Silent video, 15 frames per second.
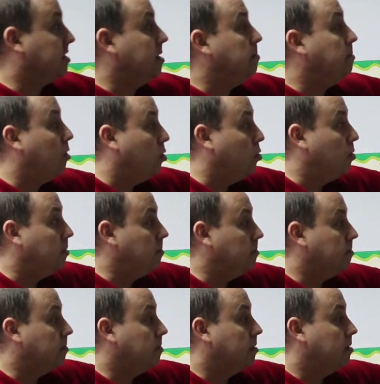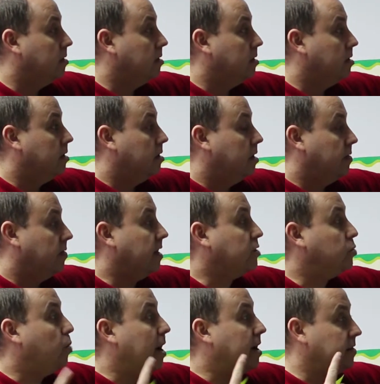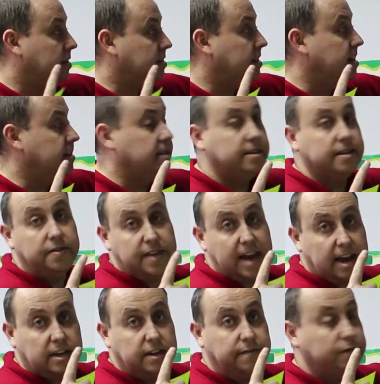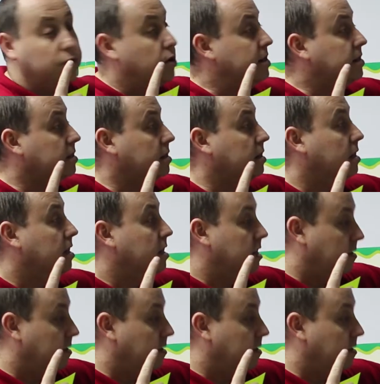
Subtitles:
simple. That's one of the tenses in the active voice.